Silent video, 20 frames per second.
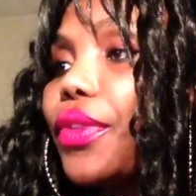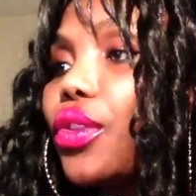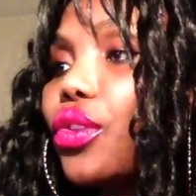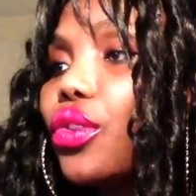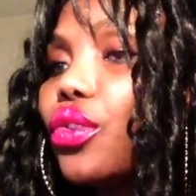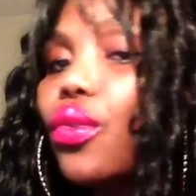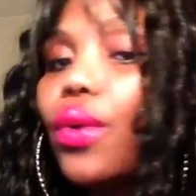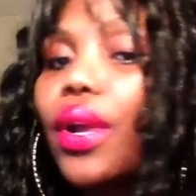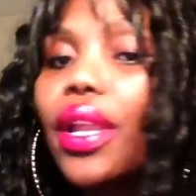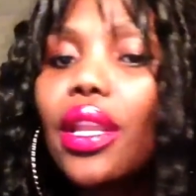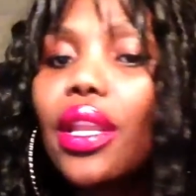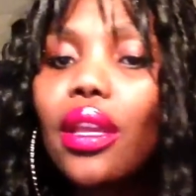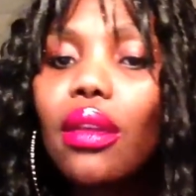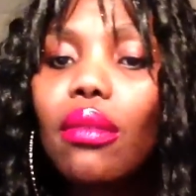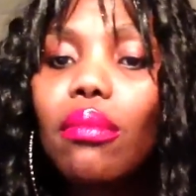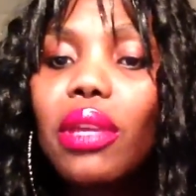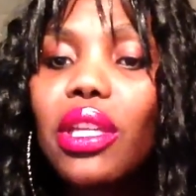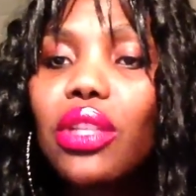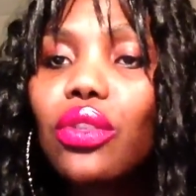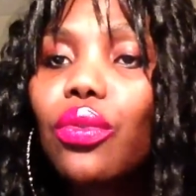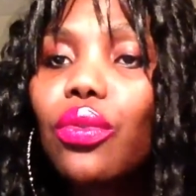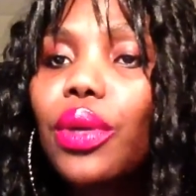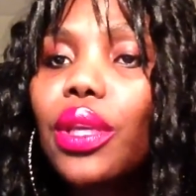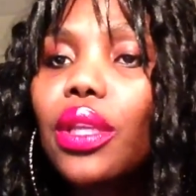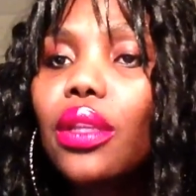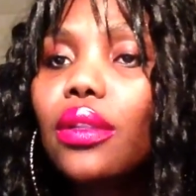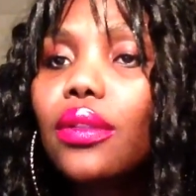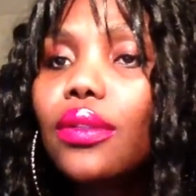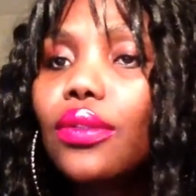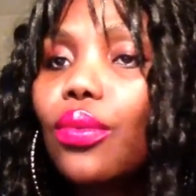20,
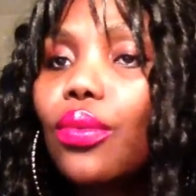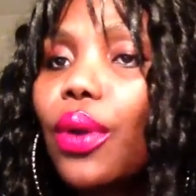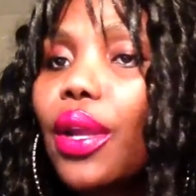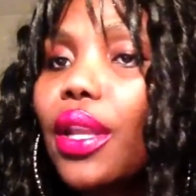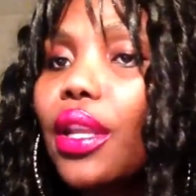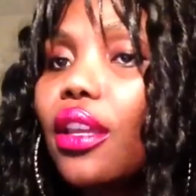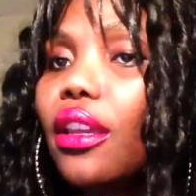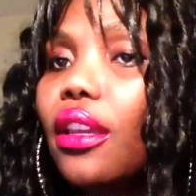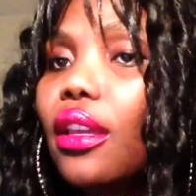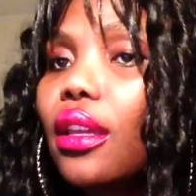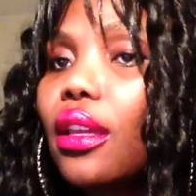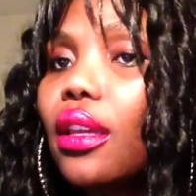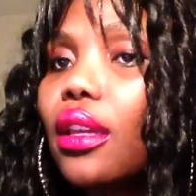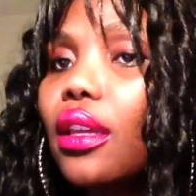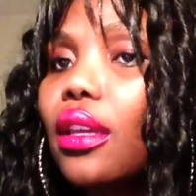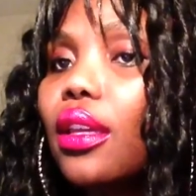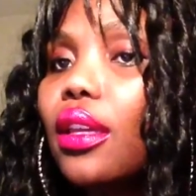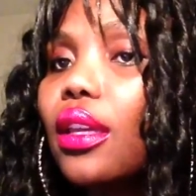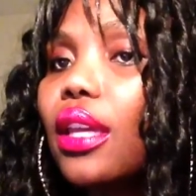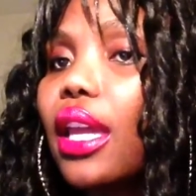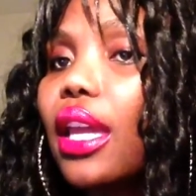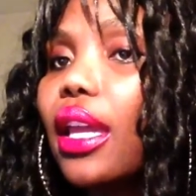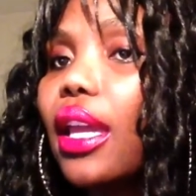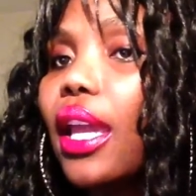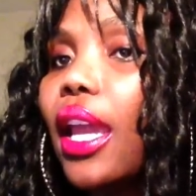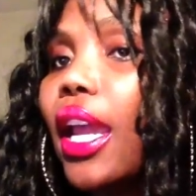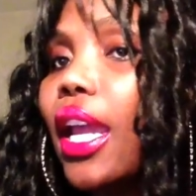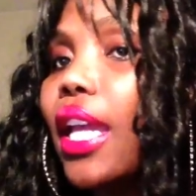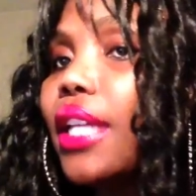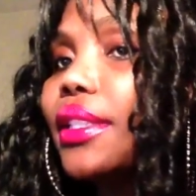between
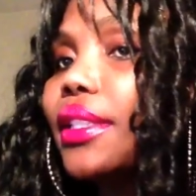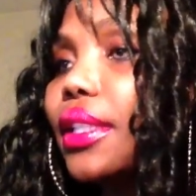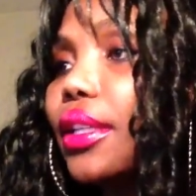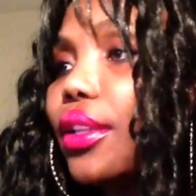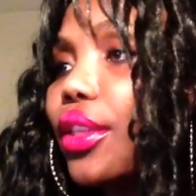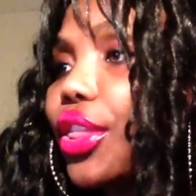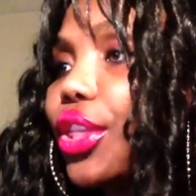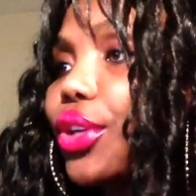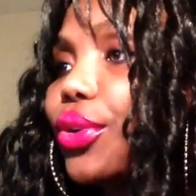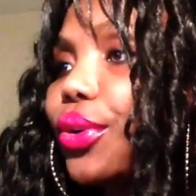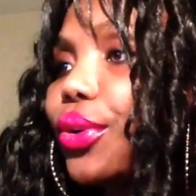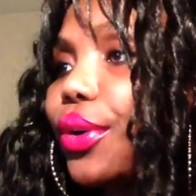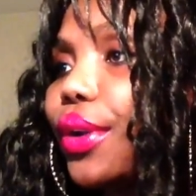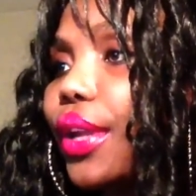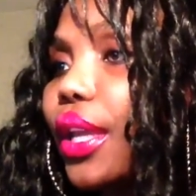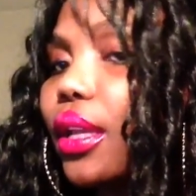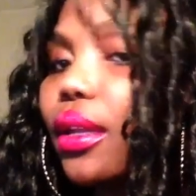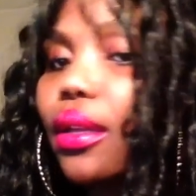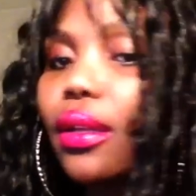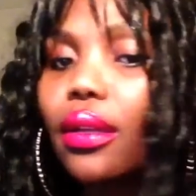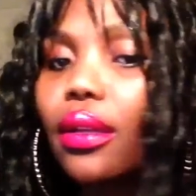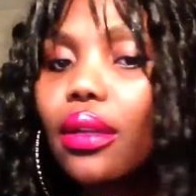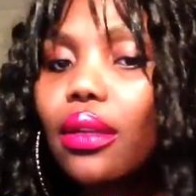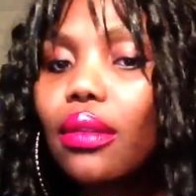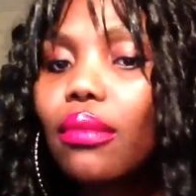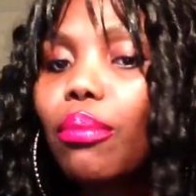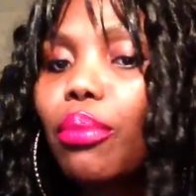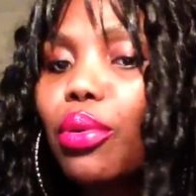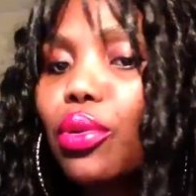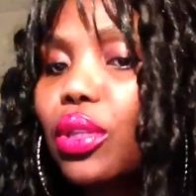28 and 30.
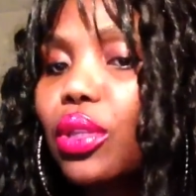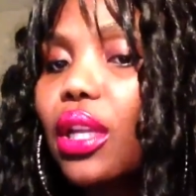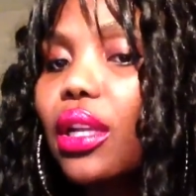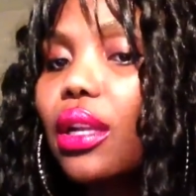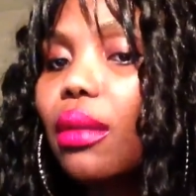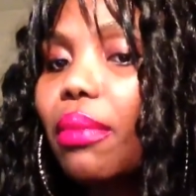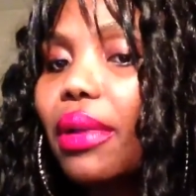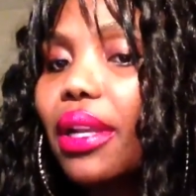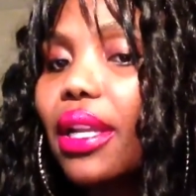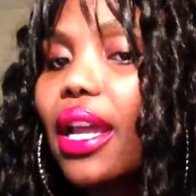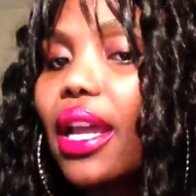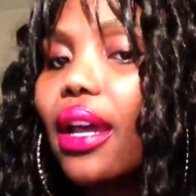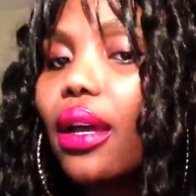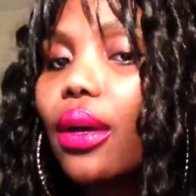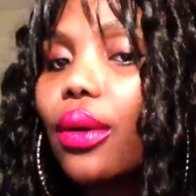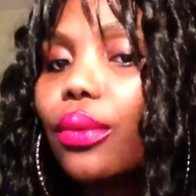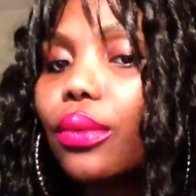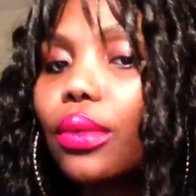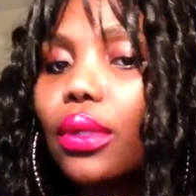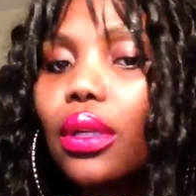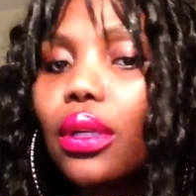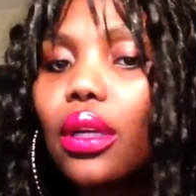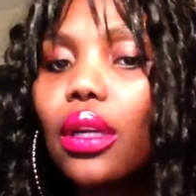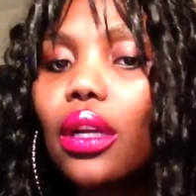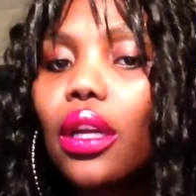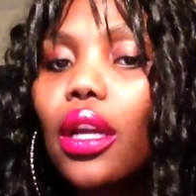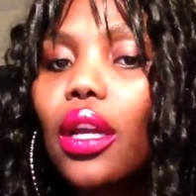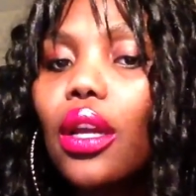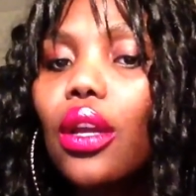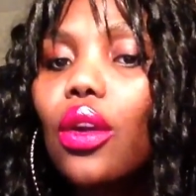Put the number down.
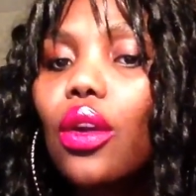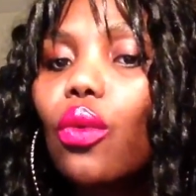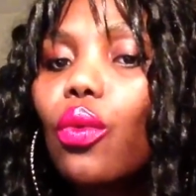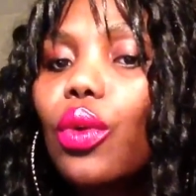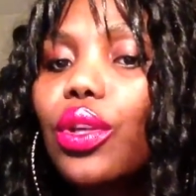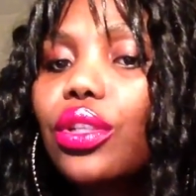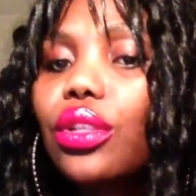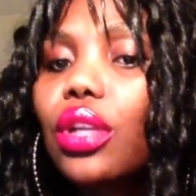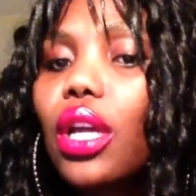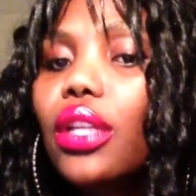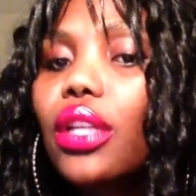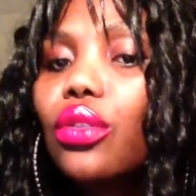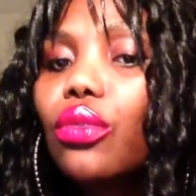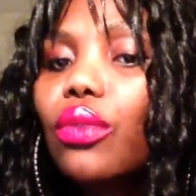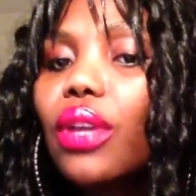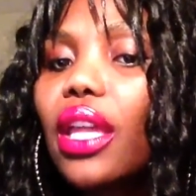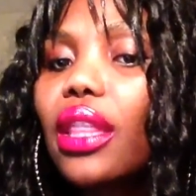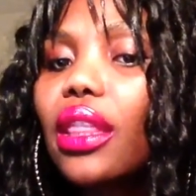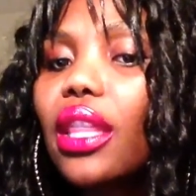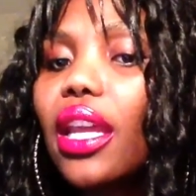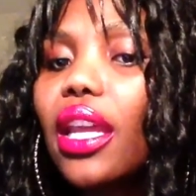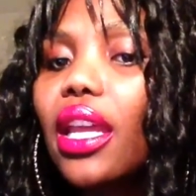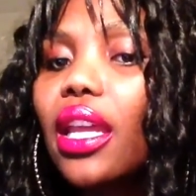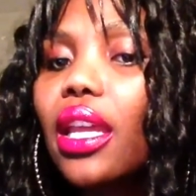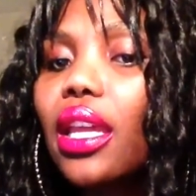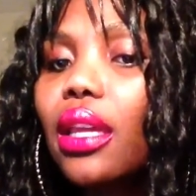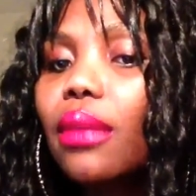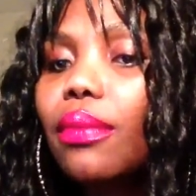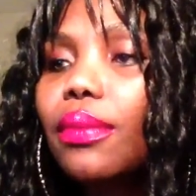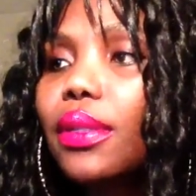We try to get the
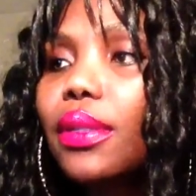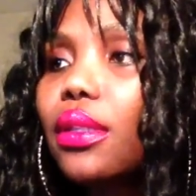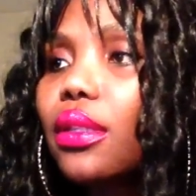hips.